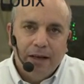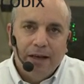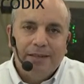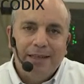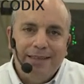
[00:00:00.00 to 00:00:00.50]

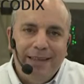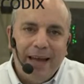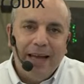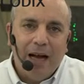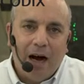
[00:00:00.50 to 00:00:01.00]
is that
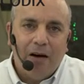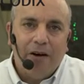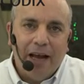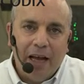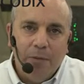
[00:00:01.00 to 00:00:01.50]
they are
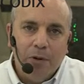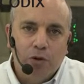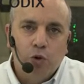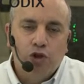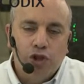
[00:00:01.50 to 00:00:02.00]
able
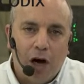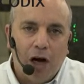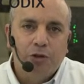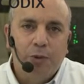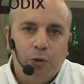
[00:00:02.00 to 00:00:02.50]
to
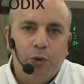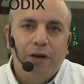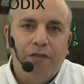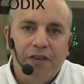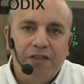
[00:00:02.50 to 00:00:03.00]
charge
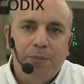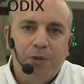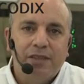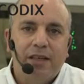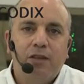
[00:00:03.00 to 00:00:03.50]
between
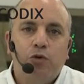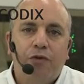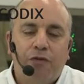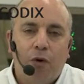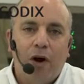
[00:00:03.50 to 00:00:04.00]
50% to
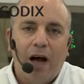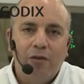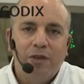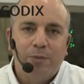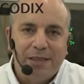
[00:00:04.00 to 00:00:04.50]

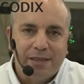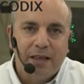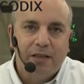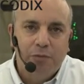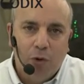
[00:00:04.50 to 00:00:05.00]

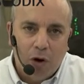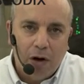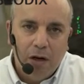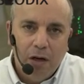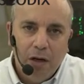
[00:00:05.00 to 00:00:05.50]
400%
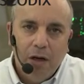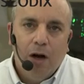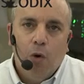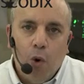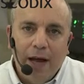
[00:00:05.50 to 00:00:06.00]
more
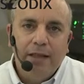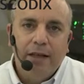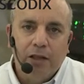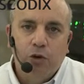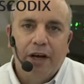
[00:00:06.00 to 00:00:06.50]
when
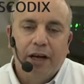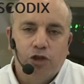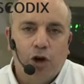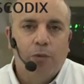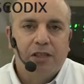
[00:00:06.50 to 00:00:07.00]
they are doing a
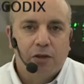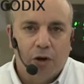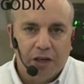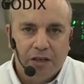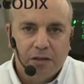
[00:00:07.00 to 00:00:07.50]
job with
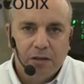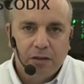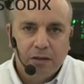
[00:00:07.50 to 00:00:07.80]
Scodix.